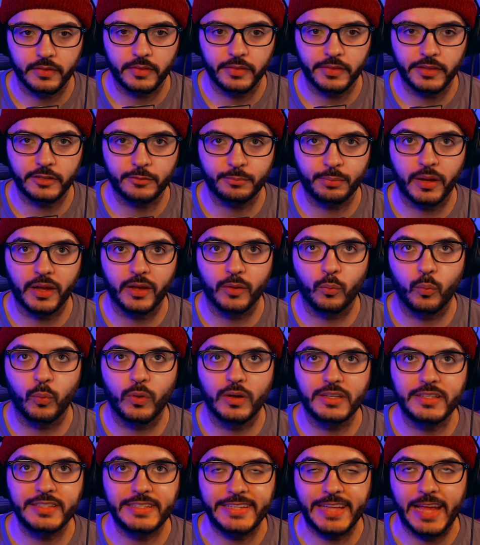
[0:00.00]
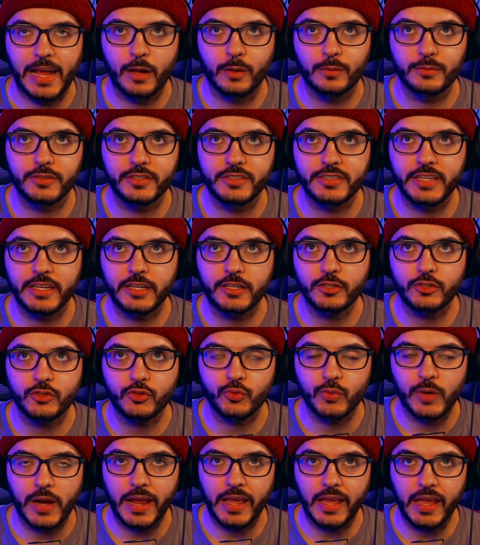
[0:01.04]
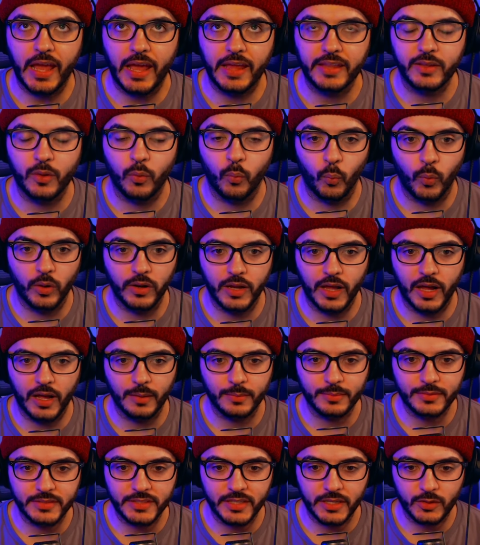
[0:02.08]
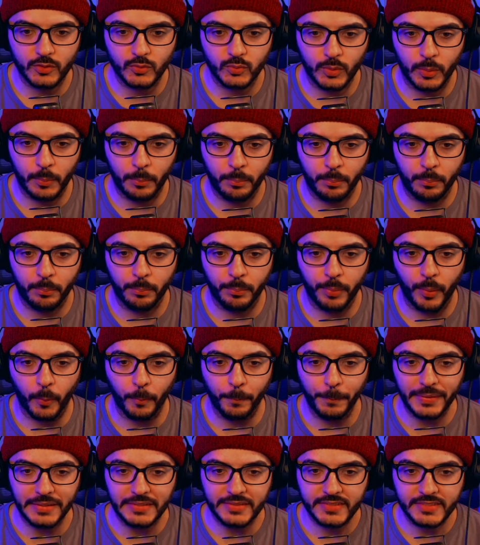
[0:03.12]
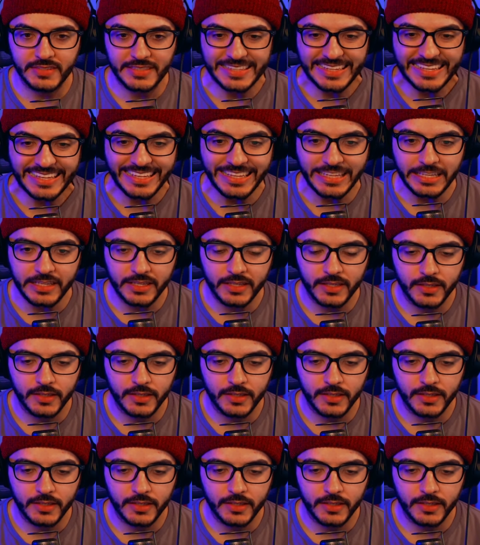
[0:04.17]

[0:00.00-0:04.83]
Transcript: there's probably one downstairs, right? And then one upstairs with Bobinsky.